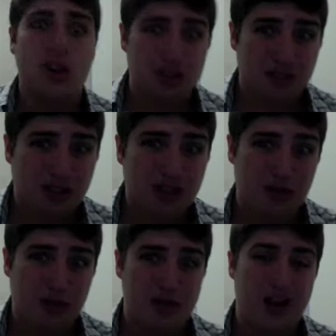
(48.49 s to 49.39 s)
all the two
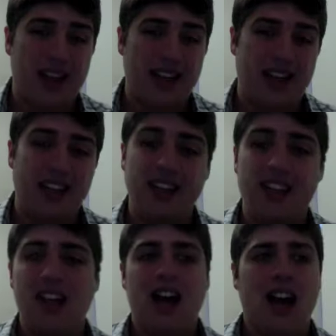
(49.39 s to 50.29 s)
thousand twelve P W
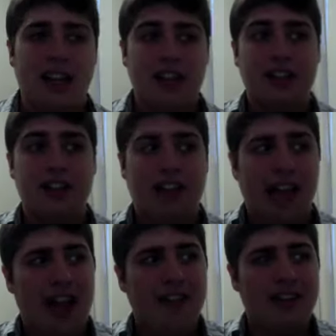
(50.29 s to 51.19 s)
G, all the two thousand twelve
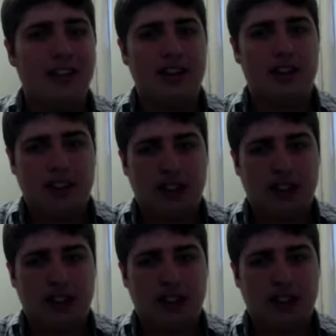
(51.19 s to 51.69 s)
Dragon Gate.